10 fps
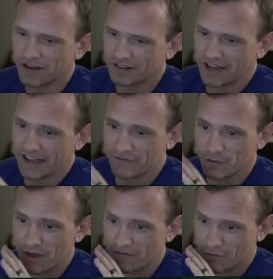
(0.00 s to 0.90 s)
Like if
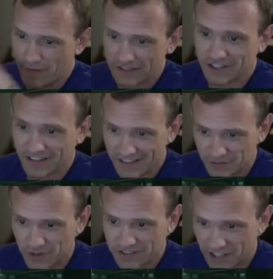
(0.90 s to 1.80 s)
you mention that
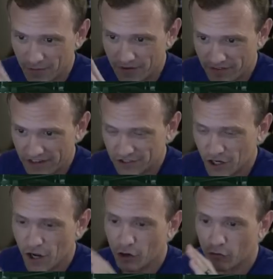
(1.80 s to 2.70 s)
this one isn't going to be finished,
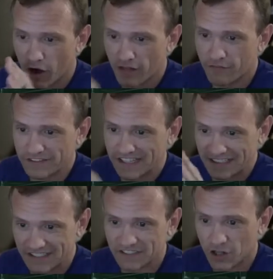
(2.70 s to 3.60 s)
Rothfuss
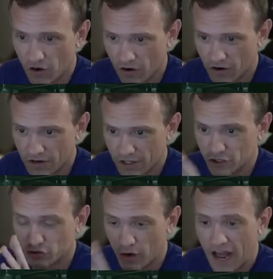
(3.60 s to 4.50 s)
gets in his car,
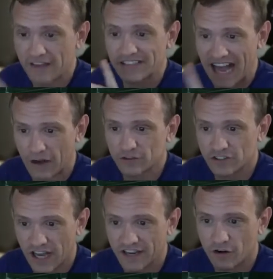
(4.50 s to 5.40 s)
drives
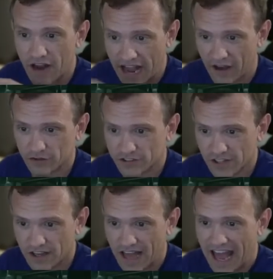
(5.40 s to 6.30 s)
outside your house
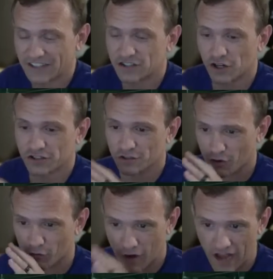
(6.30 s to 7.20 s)
and starts to
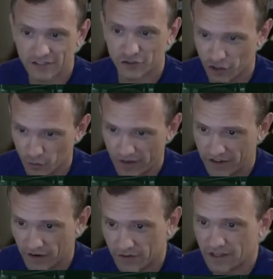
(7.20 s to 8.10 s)
throw rocks through your
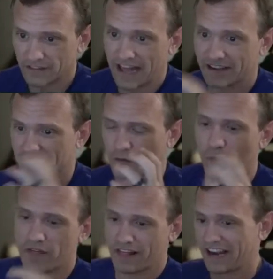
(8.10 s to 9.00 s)
window. Like
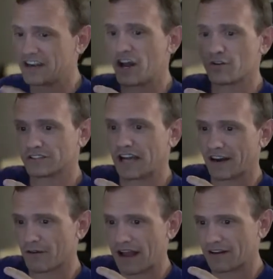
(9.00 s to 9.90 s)
with like a note tied
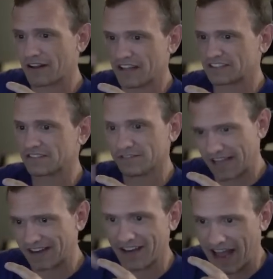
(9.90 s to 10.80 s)
around it that's
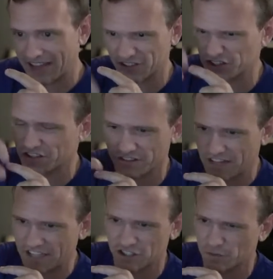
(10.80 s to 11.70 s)
like, it's
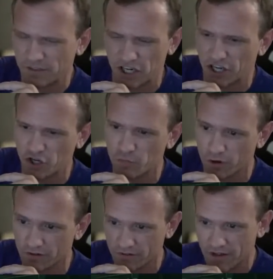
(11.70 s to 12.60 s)
just a bunch of
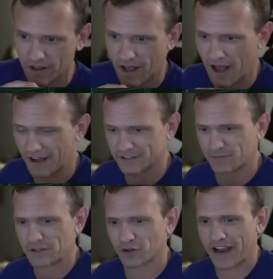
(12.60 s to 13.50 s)
Qbert
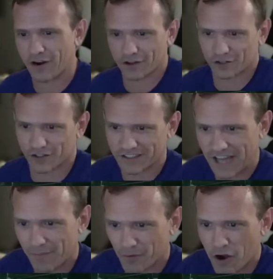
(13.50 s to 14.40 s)
special characters on the
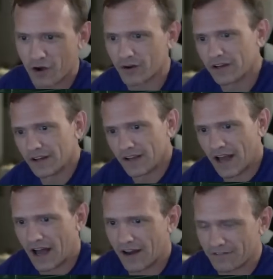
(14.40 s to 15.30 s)
top row
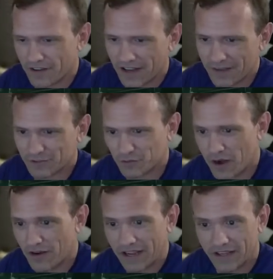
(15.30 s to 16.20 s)
of him
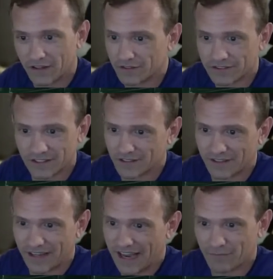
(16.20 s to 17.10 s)
swearing at you. So
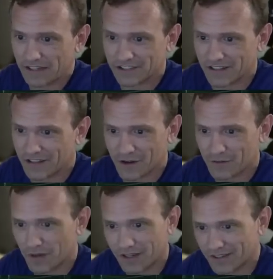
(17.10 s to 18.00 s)
you can't miss in the
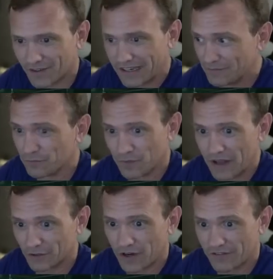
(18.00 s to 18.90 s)
third book, or
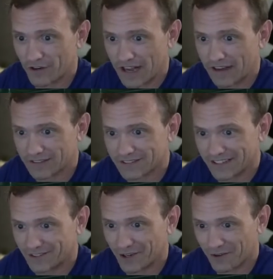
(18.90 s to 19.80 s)
he'll drive your house
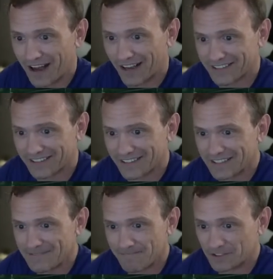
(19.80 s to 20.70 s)
and throw rocks.
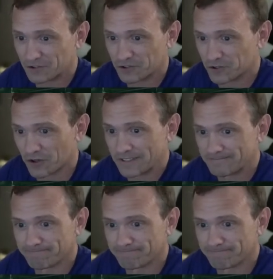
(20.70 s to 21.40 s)
It's a true story.